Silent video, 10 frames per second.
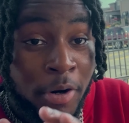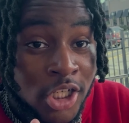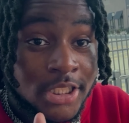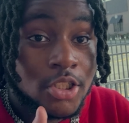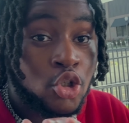
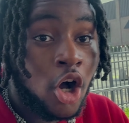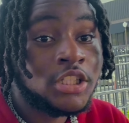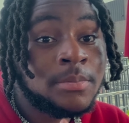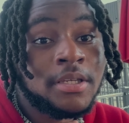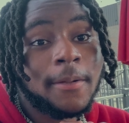person talked
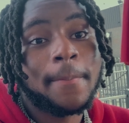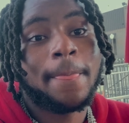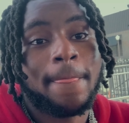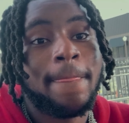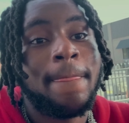to me,
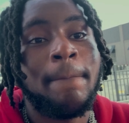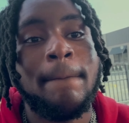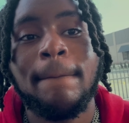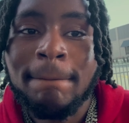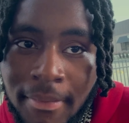
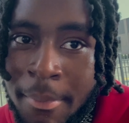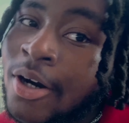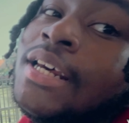I'm on